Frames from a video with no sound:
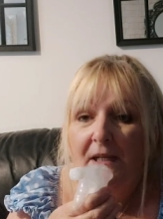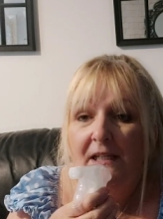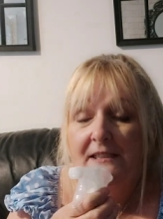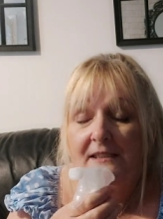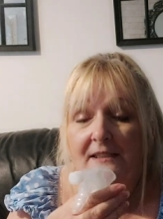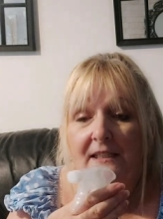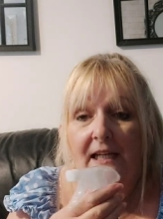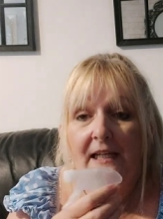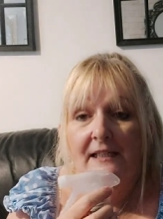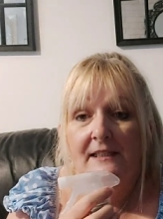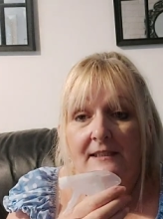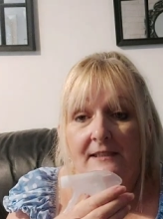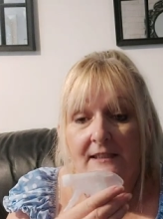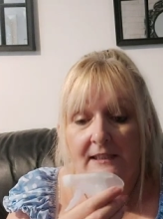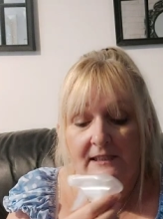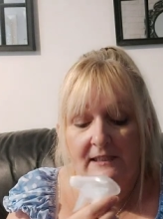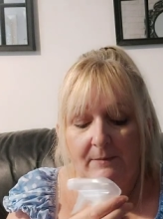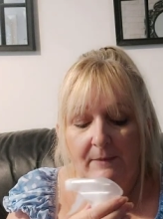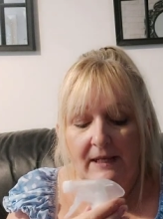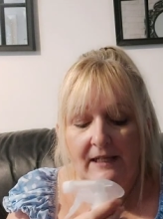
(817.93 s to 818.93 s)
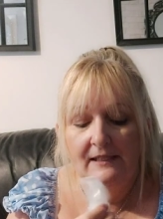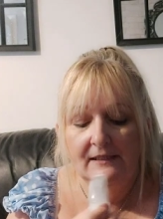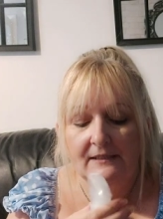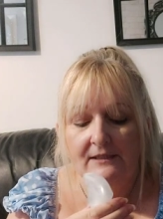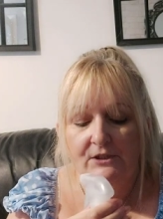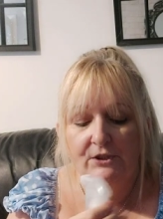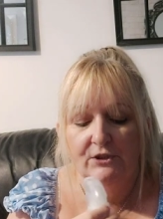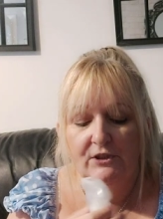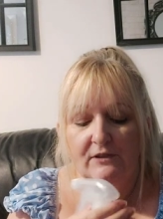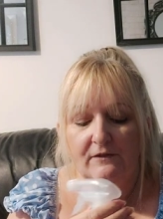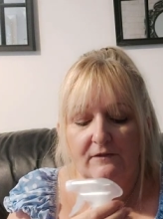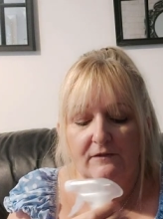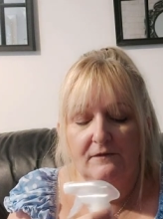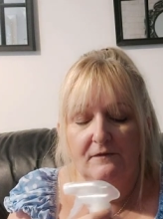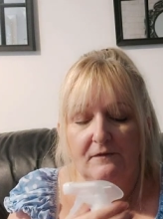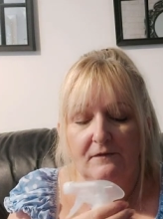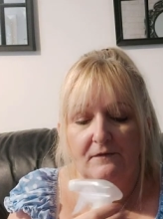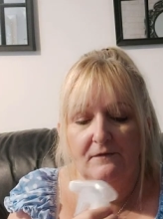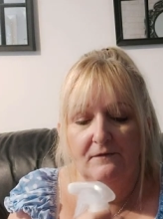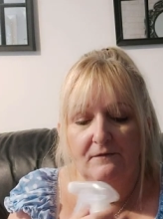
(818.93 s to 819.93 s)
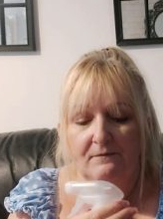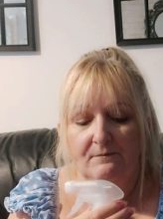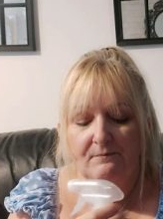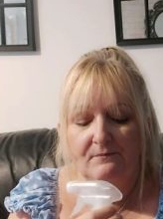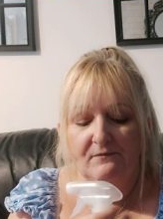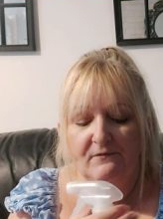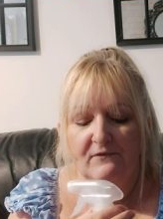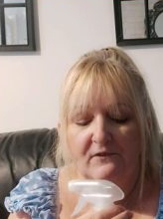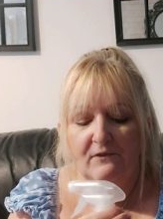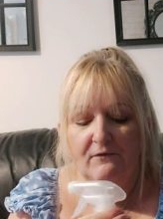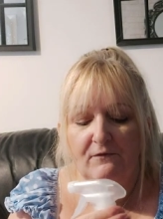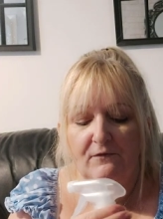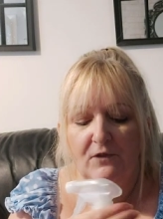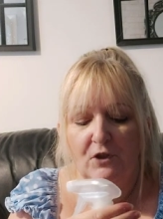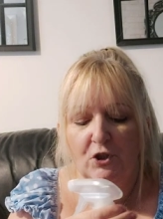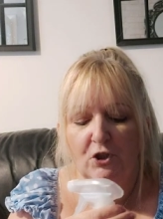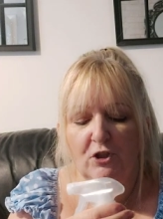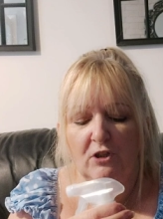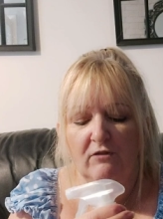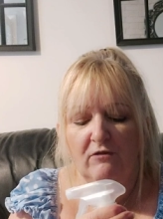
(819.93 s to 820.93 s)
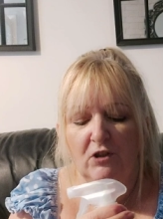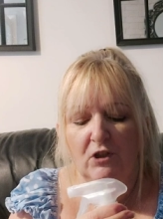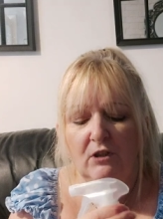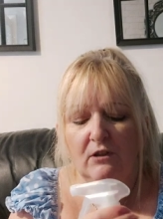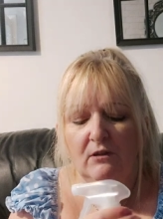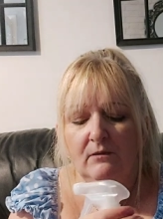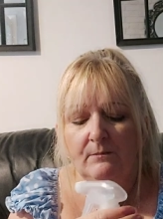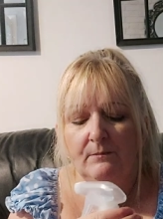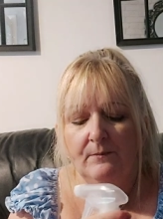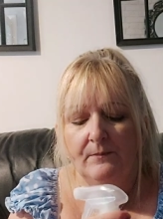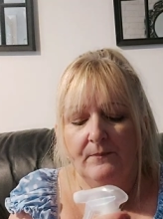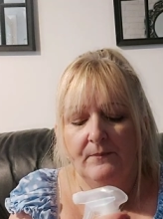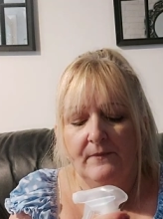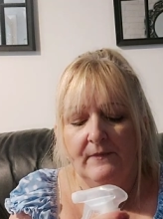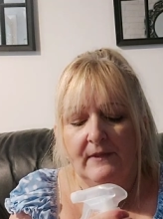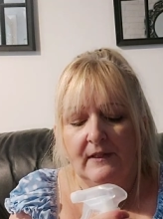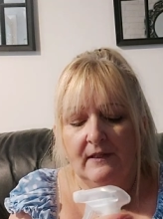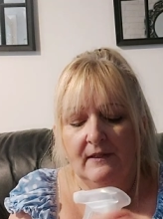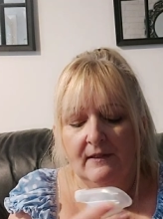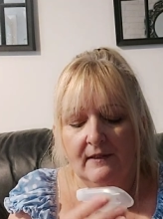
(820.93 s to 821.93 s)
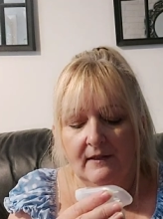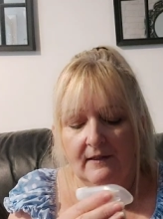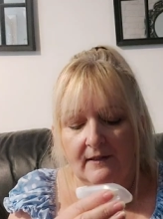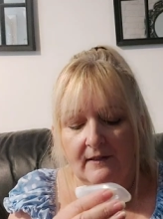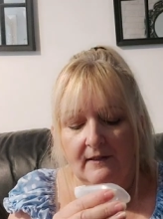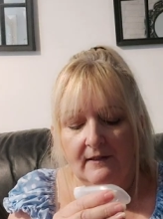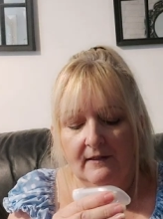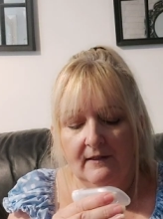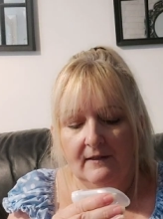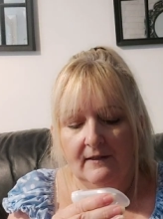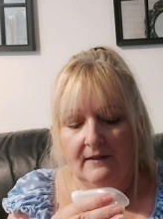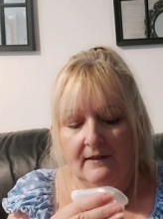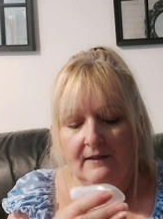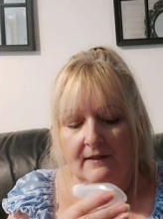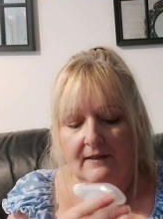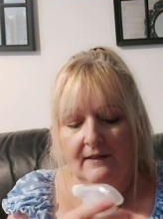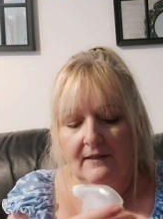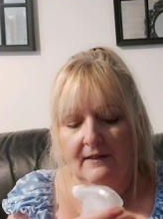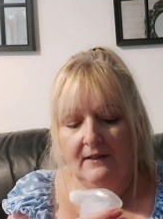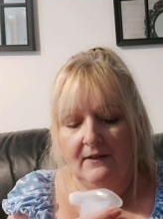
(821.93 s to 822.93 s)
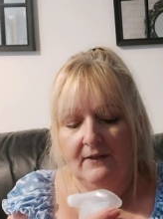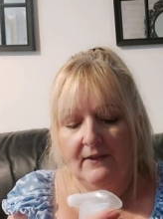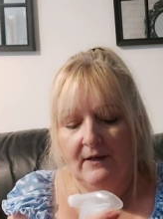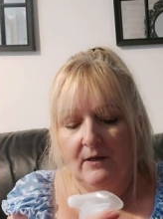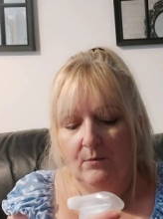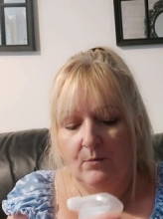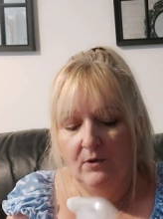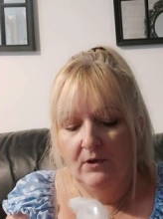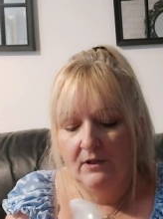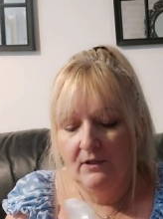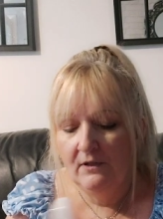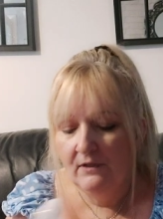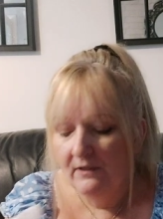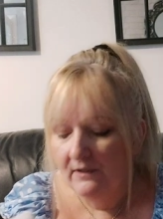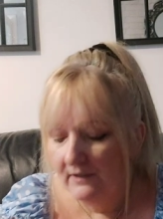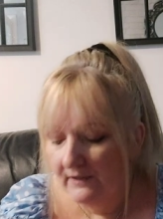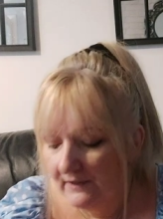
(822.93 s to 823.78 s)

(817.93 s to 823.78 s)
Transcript: smells nice. It smells sort of floral. I like that one.